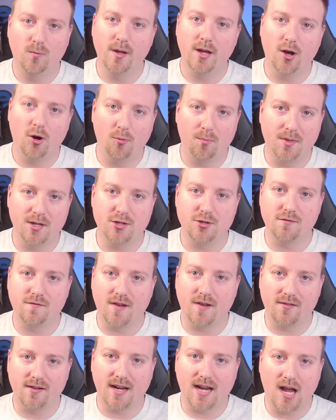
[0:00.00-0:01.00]
We hope that you
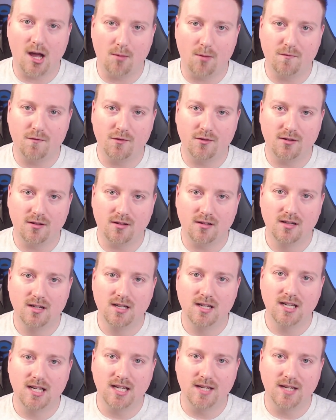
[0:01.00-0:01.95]
found it helpful.